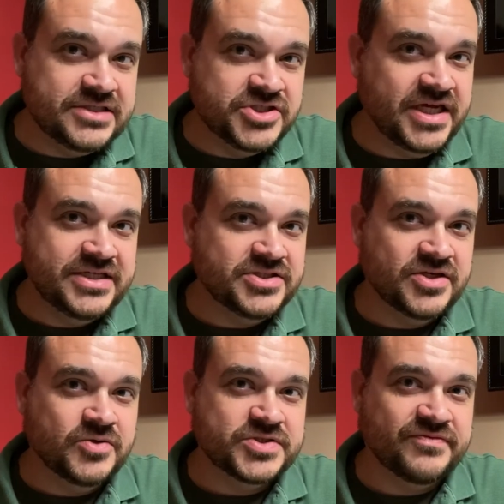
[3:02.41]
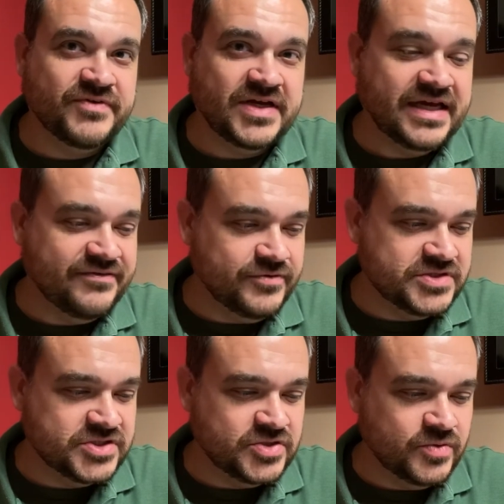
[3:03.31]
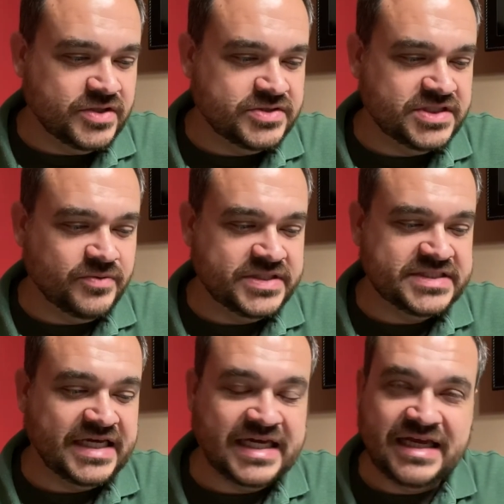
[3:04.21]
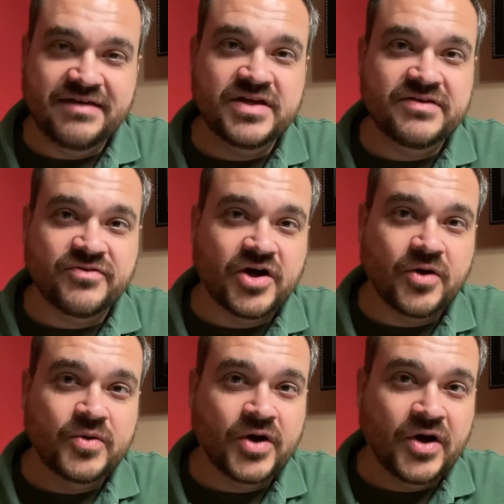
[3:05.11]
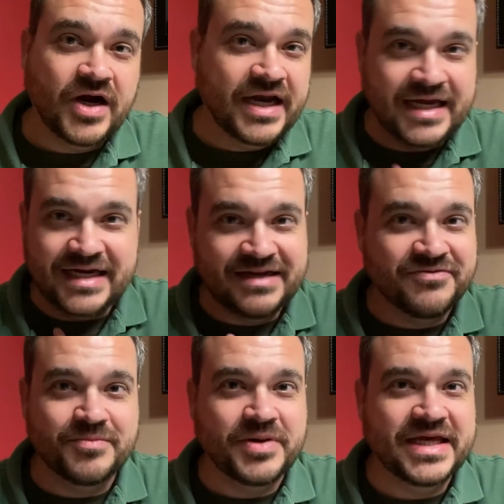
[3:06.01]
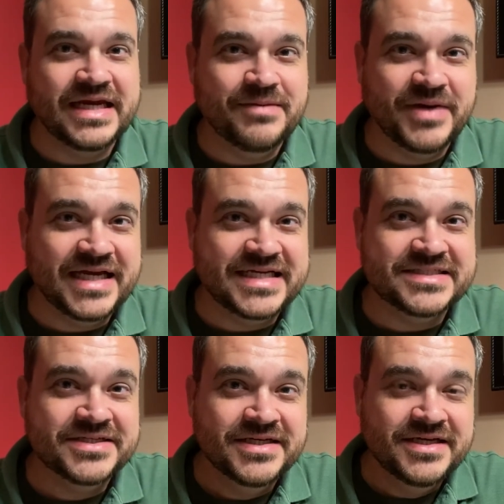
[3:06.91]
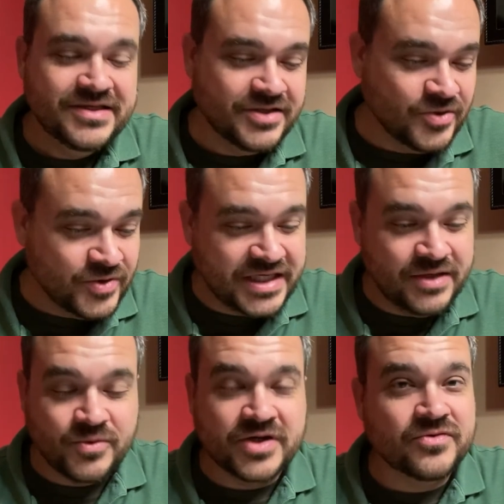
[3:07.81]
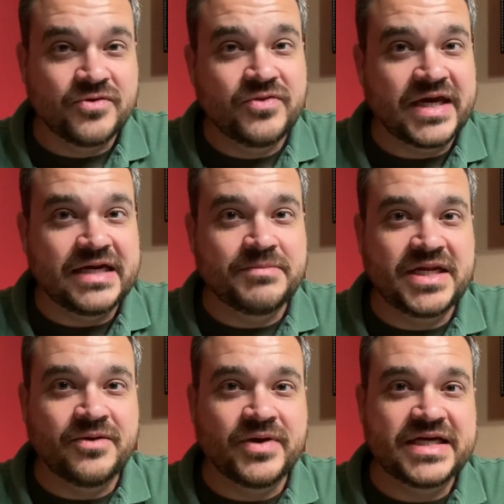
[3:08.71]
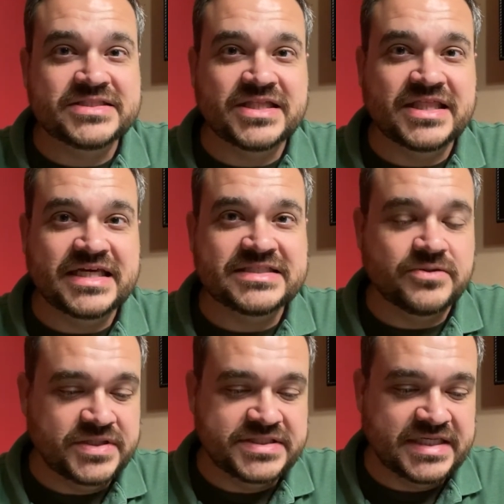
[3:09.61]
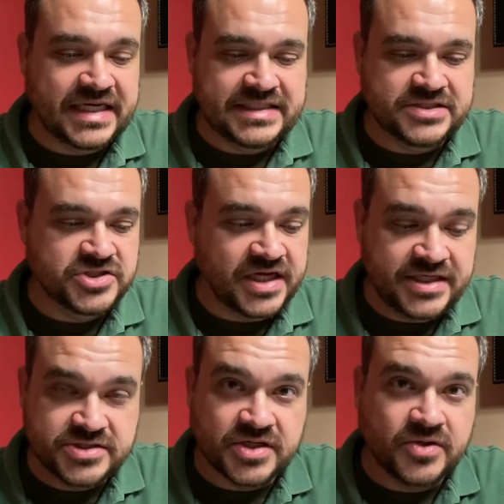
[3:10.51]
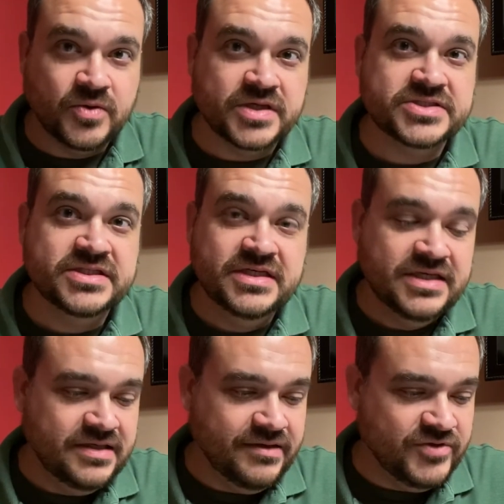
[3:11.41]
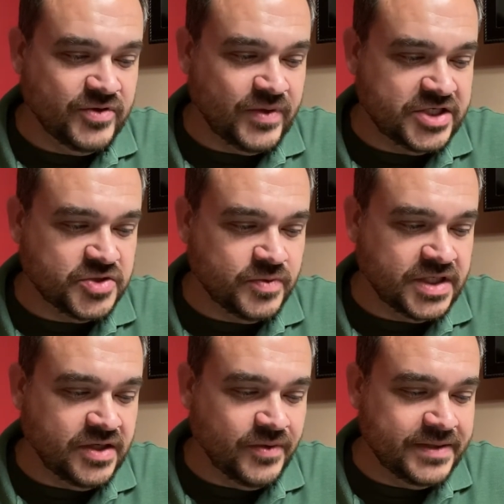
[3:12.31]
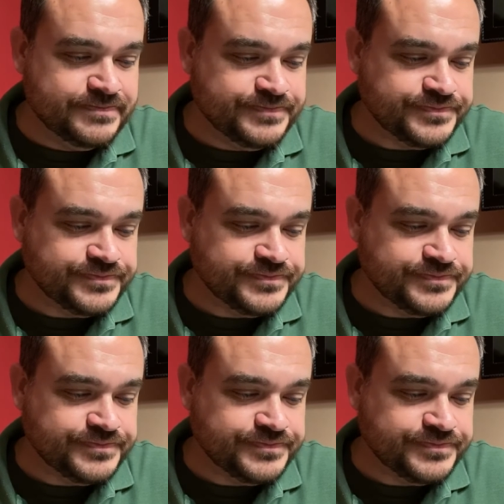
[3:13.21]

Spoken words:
change the course of our life with just the words that we say. And even if our own heart had a different plan in mind, the Lord can work through that in many ways, the things that we say, to change the course of the direction we're going.